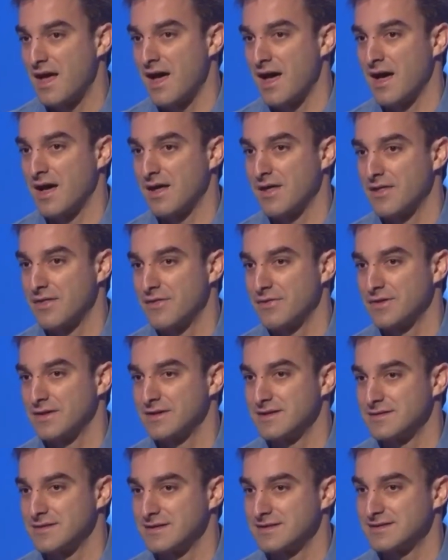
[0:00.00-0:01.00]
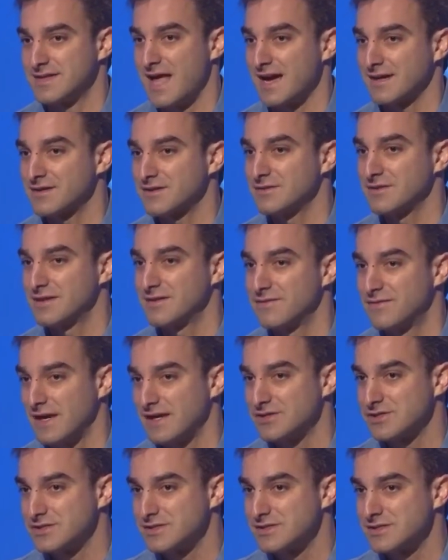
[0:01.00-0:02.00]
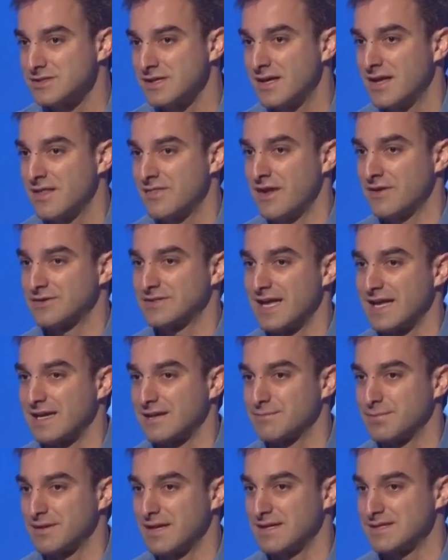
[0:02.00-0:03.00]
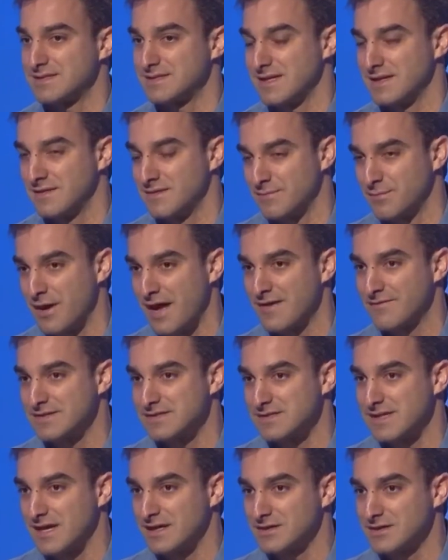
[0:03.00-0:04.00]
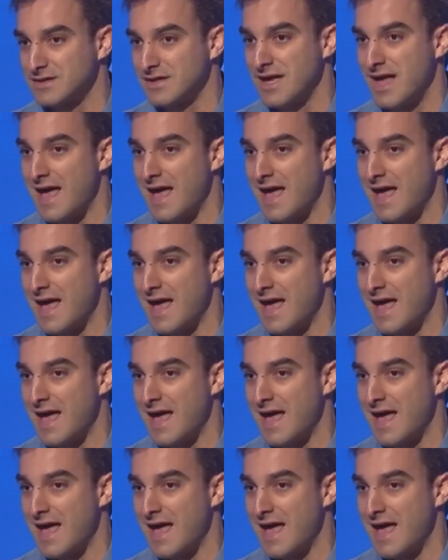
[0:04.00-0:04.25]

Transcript: the technical innovations that are taking place in the private sector